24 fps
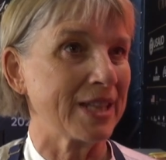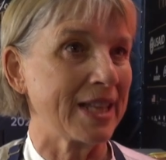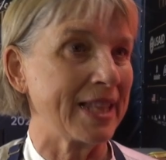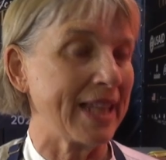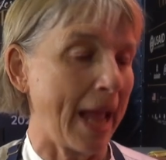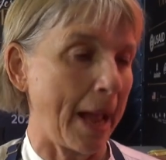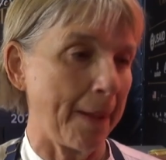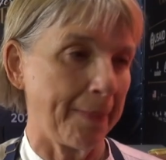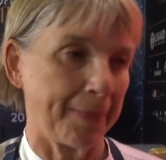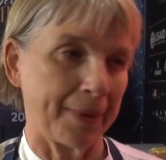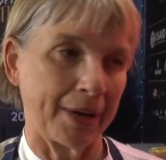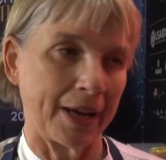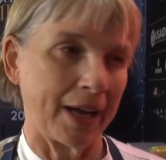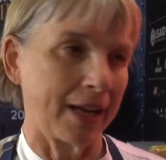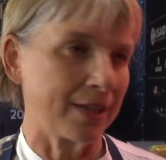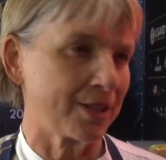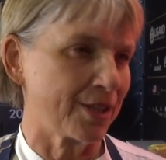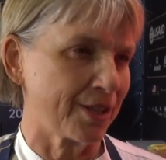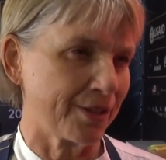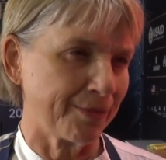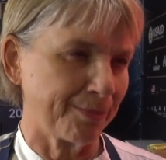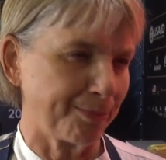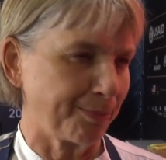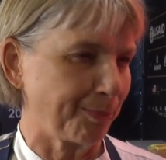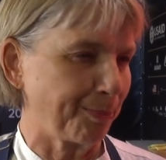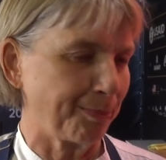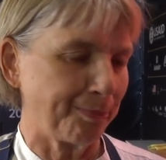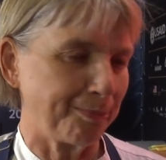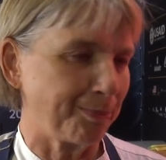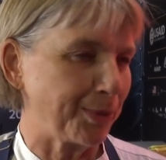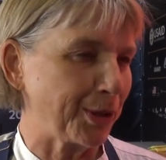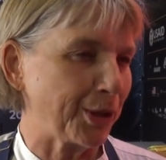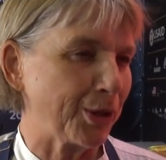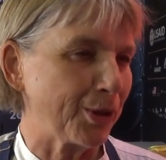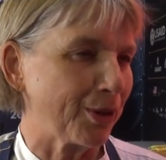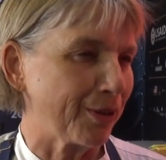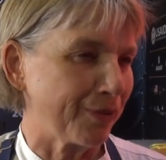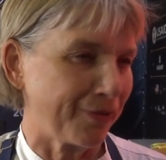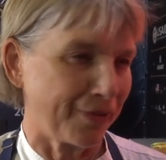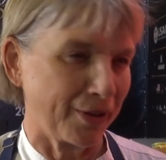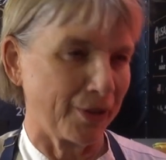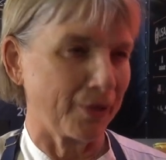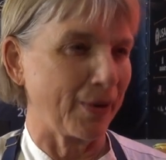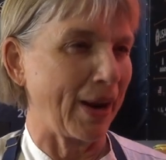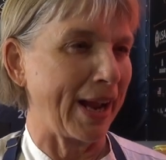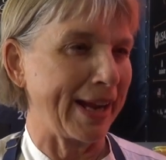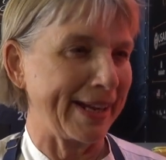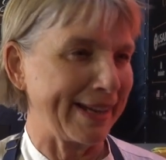and the apricots are
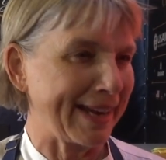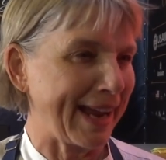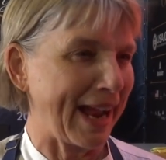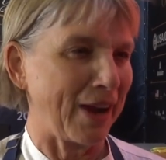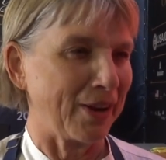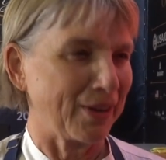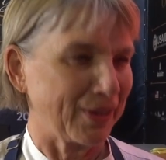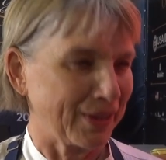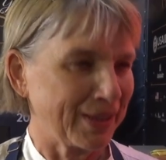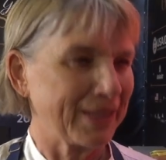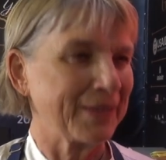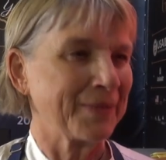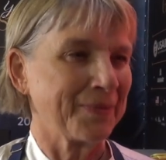beautiful right now.